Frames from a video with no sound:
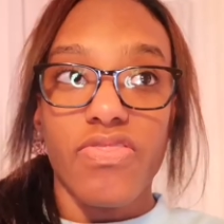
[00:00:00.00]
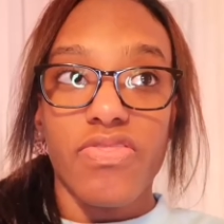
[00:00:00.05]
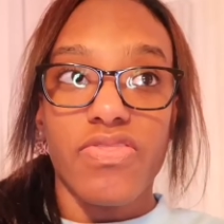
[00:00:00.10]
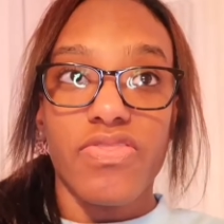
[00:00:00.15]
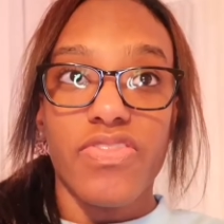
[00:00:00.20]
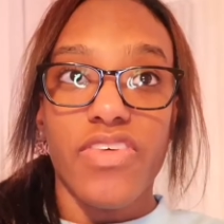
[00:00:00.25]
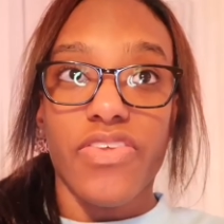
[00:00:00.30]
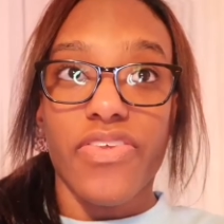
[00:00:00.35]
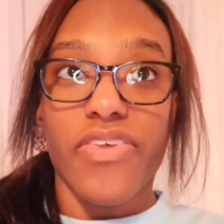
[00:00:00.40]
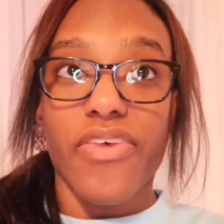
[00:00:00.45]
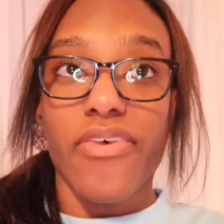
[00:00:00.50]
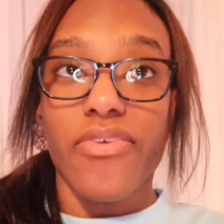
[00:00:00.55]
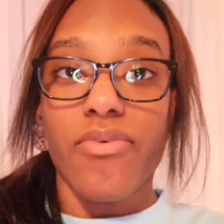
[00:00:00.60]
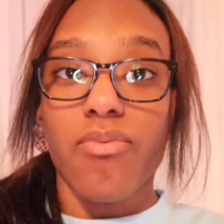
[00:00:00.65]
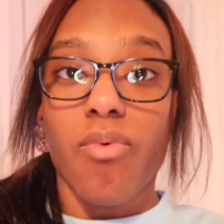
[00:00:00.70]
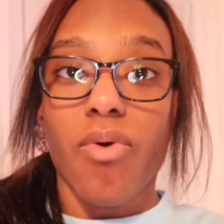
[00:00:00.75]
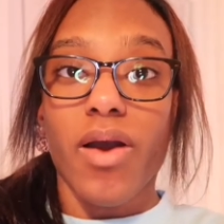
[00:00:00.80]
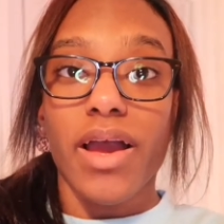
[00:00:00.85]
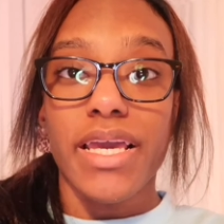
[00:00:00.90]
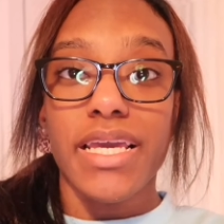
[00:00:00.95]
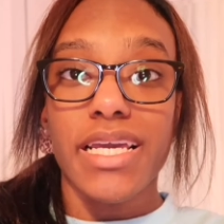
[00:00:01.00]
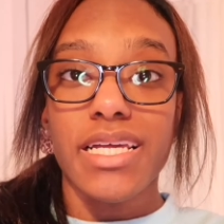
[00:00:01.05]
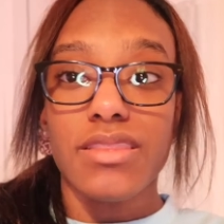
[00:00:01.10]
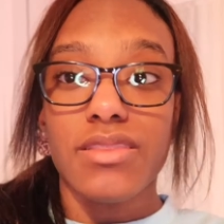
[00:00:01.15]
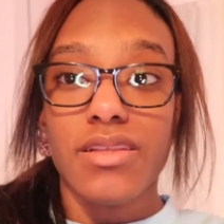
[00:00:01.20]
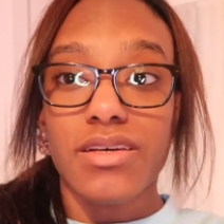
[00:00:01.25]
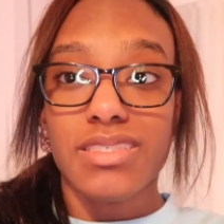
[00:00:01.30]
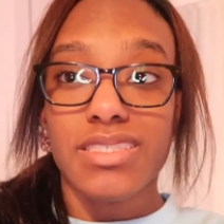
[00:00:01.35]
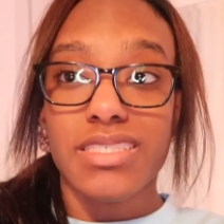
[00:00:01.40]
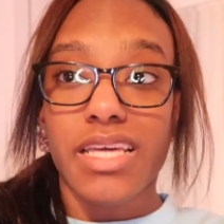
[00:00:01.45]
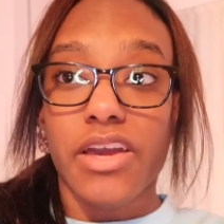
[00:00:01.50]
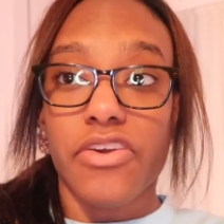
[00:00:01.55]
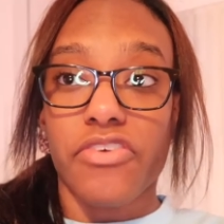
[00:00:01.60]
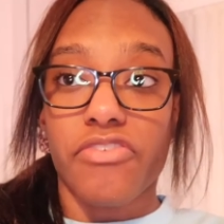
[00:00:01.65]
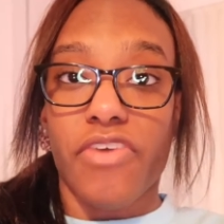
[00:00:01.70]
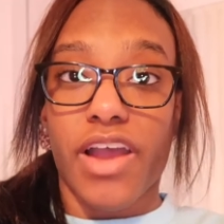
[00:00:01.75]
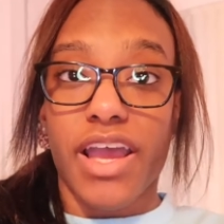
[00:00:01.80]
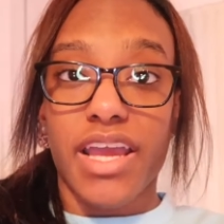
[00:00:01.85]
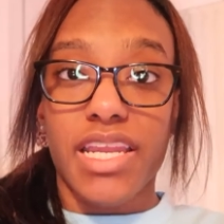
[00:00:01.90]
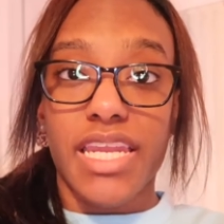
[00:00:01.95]
This is what it looks like
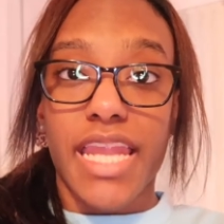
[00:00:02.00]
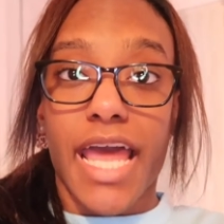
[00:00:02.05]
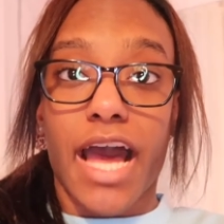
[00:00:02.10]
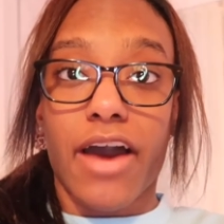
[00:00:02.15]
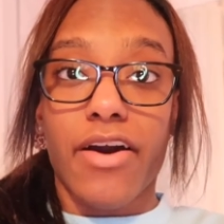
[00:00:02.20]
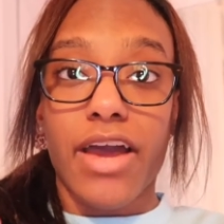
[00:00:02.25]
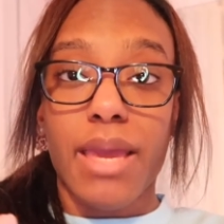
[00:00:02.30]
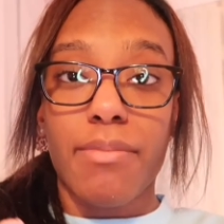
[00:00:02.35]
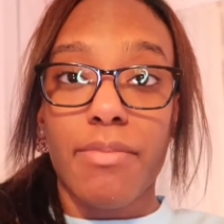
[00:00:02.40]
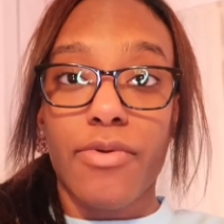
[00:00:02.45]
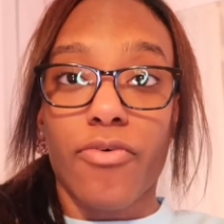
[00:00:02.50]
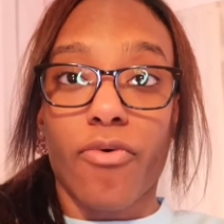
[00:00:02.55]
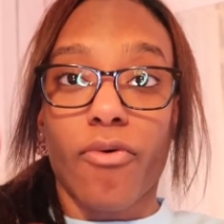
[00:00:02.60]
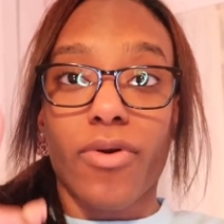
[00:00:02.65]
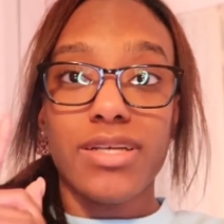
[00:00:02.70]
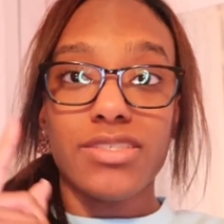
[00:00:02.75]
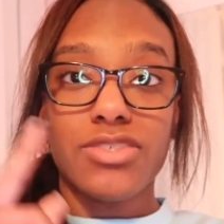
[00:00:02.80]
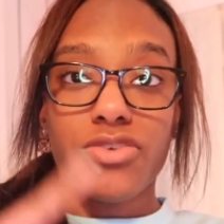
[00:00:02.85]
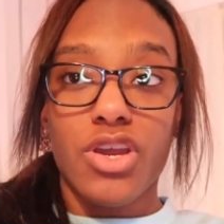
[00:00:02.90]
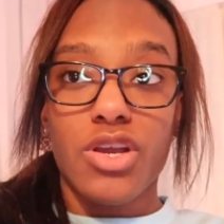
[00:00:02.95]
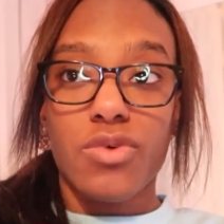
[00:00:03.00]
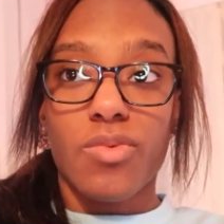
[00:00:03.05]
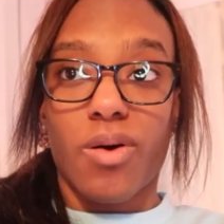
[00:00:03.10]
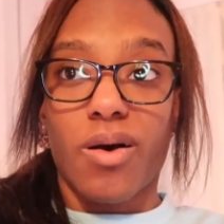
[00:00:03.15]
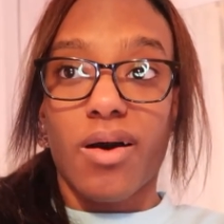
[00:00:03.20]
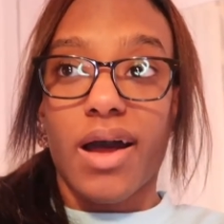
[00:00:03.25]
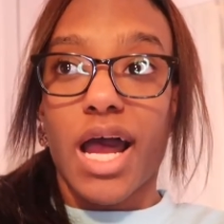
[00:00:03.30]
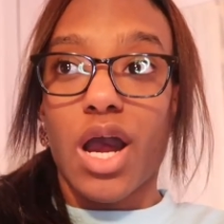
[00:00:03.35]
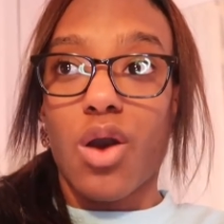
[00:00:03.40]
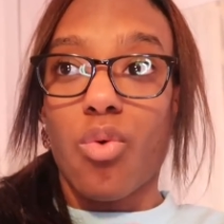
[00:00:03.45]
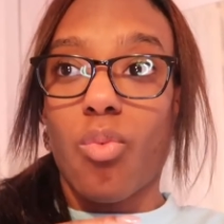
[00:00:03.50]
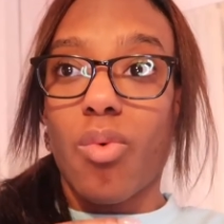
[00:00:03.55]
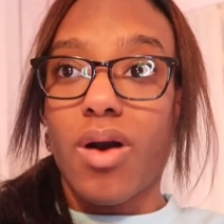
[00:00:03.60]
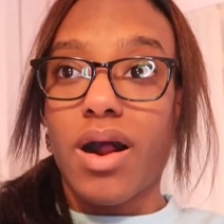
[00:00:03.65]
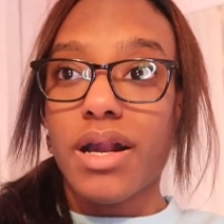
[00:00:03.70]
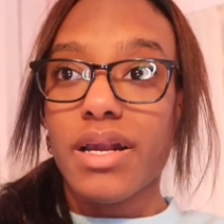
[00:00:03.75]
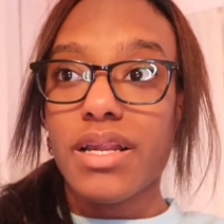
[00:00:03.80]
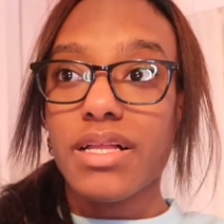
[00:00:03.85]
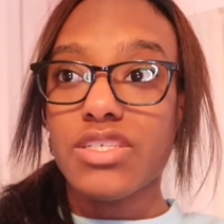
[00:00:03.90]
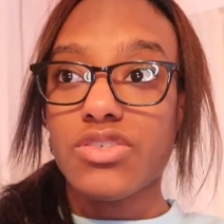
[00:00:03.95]
right now and before I show you all, I
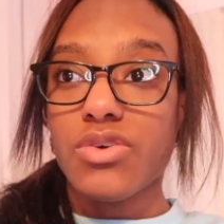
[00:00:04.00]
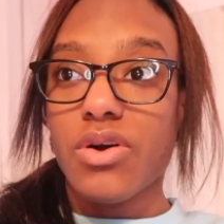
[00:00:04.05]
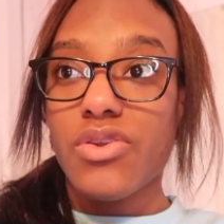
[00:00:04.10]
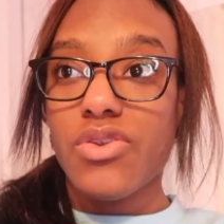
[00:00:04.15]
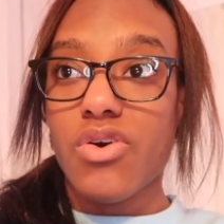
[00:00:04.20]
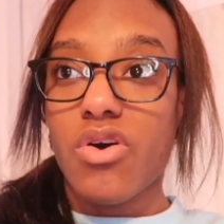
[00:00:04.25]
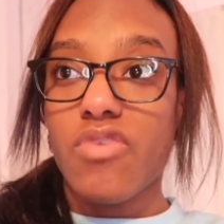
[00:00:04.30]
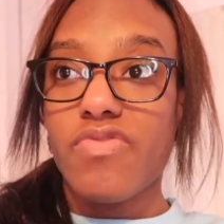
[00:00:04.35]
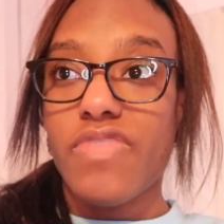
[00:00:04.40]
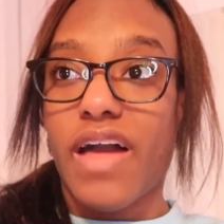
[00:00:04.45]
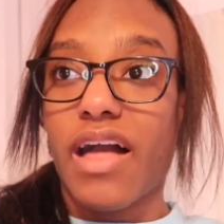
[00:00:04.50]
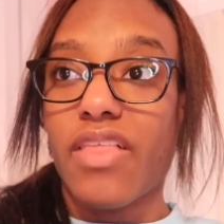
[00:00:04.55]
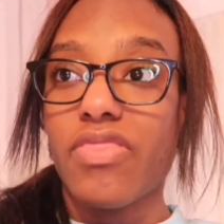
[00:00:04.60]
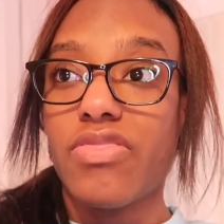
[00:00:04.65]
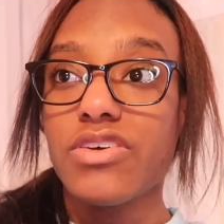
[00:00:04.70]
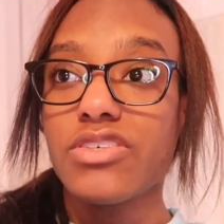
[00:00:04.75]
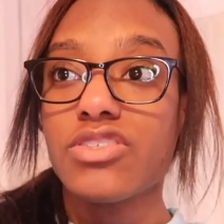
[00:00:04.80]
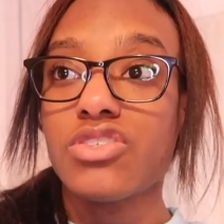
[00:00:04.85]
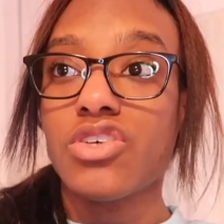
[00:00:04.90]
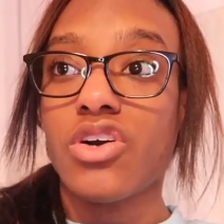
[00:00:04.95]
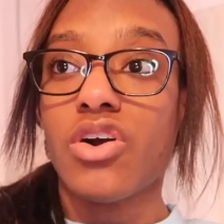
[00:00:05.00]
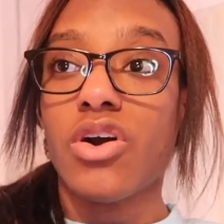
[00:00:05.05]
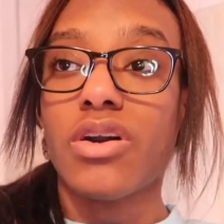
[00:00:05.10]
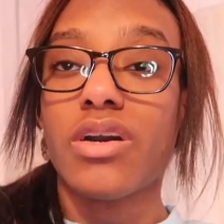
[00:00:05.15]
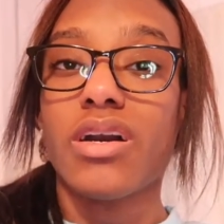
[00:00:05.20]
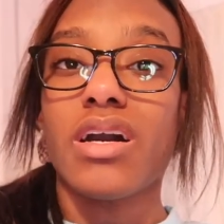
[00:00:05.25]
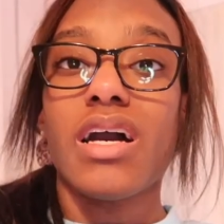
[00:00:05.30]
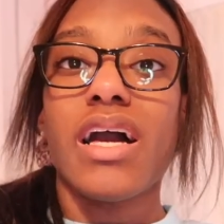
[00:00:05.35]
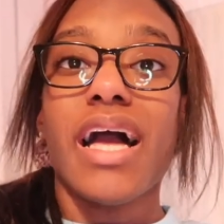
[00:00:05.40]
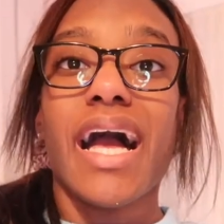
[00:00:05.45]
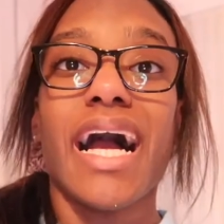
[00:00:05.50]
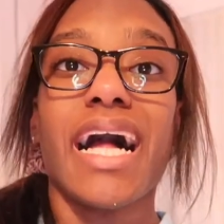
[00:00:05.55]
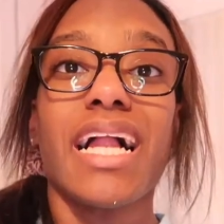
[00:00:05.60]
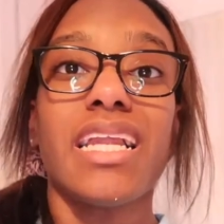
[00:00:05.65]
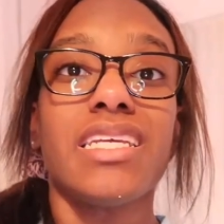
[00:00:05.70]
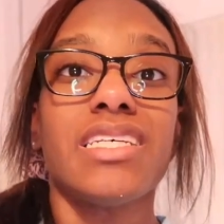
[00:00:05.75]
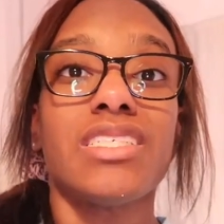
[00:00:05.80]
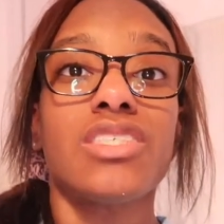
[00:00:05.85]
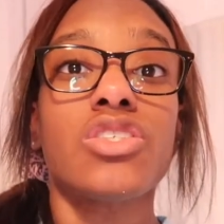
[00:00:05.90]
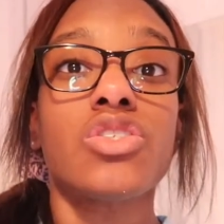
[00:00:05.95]
want to let y'all know that this took at
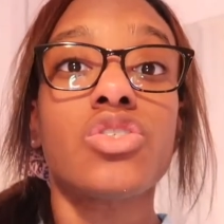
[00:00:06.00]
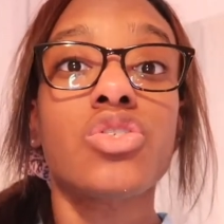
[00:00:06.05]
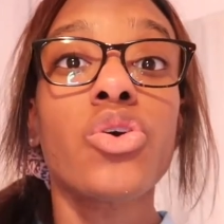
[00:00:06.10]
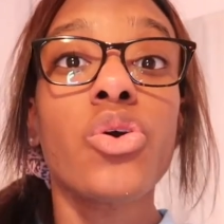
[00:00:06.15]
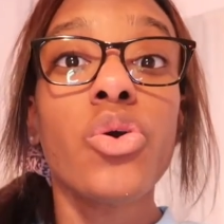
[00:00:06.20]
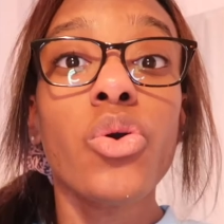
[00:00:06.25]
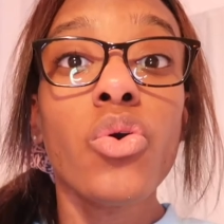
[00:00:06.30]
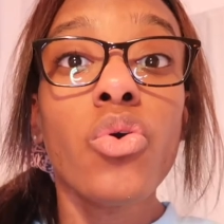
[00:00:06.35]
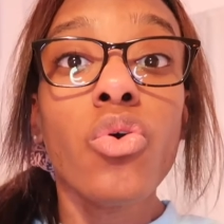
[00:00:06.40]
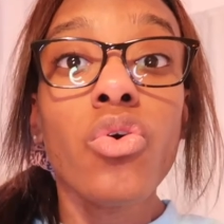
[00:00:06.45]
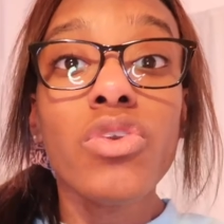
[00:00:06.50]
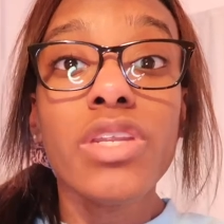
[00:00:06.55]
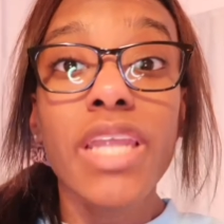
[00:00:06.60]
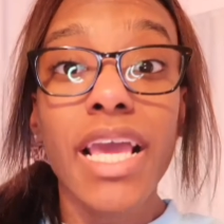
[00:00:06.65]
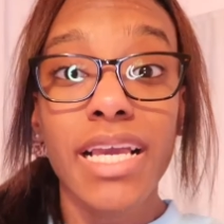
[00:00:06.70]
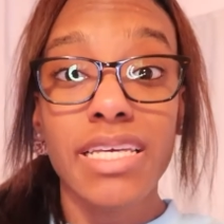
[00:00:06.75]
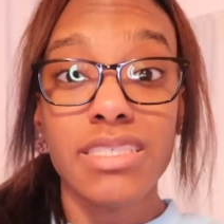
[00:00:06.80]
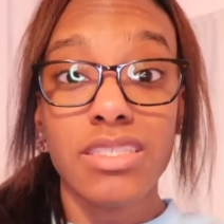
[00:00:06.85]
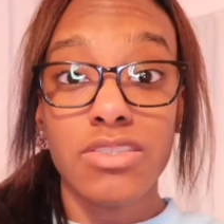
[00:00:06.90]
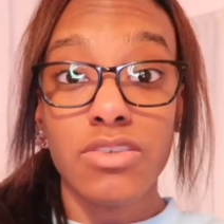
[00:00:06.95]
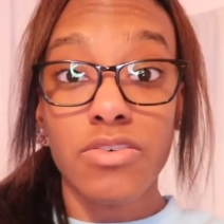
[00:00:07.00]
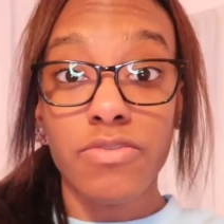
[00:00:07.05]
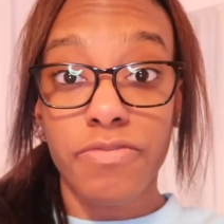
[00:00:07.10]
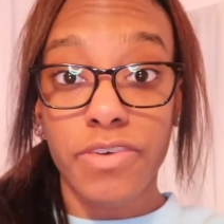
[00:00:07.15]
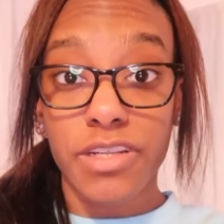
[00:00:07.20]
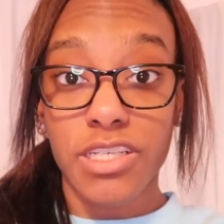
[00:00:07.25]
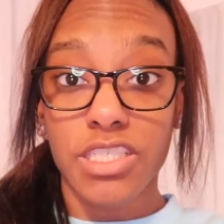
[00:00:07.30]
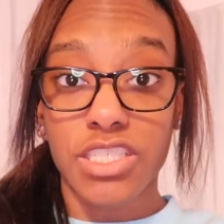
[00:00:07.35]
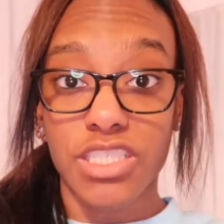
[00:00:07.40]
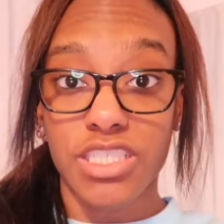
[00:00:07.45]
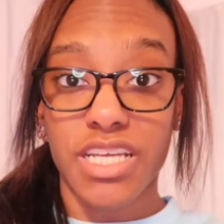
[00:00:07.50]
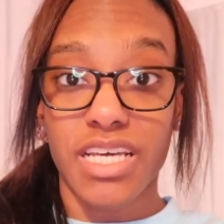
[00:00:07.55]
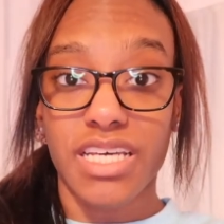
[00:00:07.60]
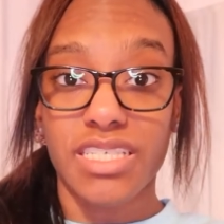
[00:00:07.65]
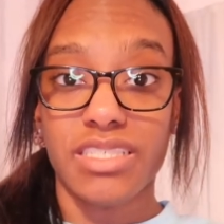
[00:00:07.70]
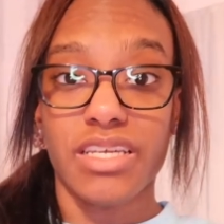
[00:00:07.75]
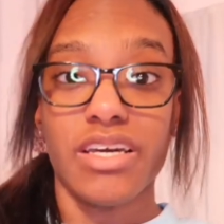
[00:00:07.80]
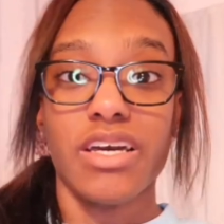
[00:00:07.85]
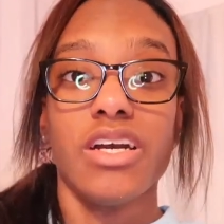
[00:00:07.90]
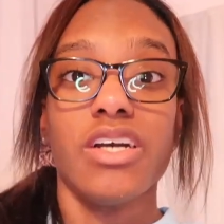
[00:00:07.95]
least two days to finish
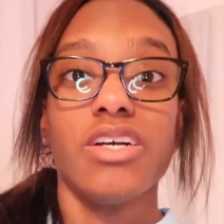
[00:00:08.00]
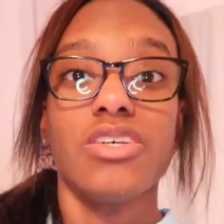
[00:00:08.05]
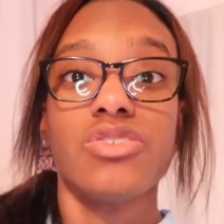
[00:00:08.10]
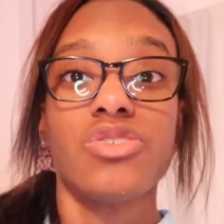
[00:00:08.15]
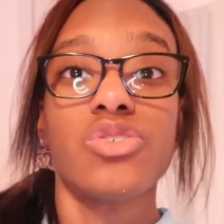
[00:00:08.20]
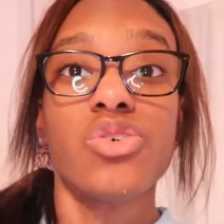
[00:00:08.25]
this.